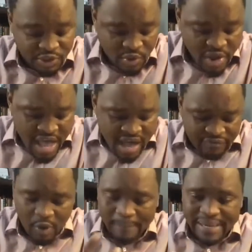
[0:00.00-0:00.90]
So
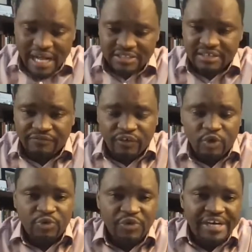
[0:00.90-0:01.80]
I've compiled a
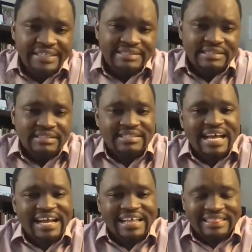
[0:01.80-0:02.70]
few reasons
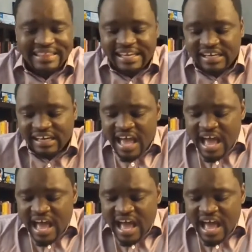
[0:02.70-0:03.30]
that I think,